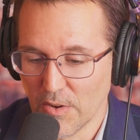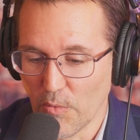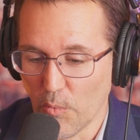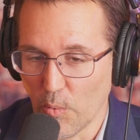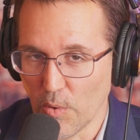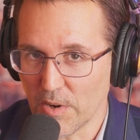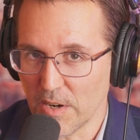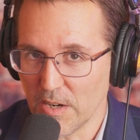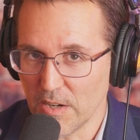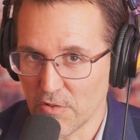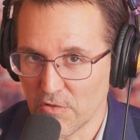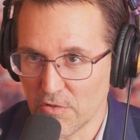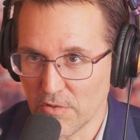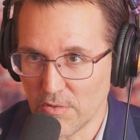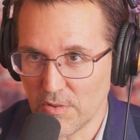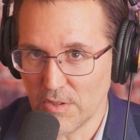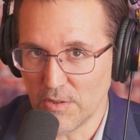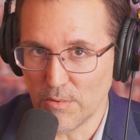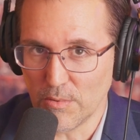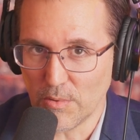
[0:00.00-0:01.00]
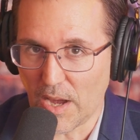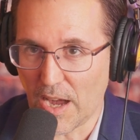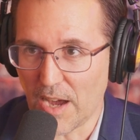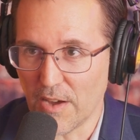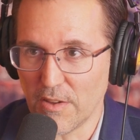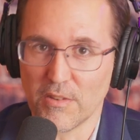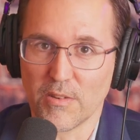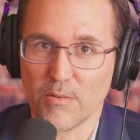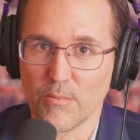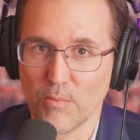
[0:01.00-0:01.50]
We're going to show you
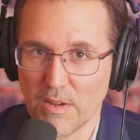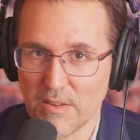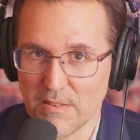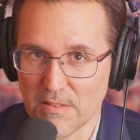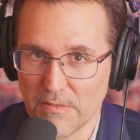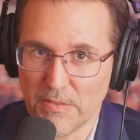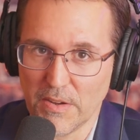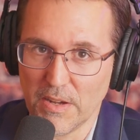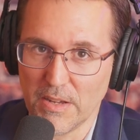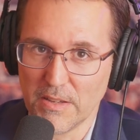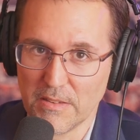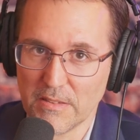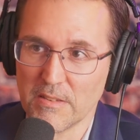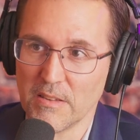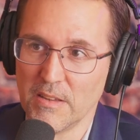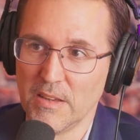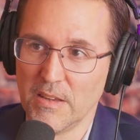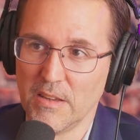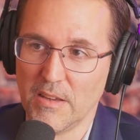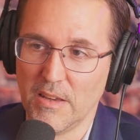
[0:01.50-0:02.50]
how you can raise the funds.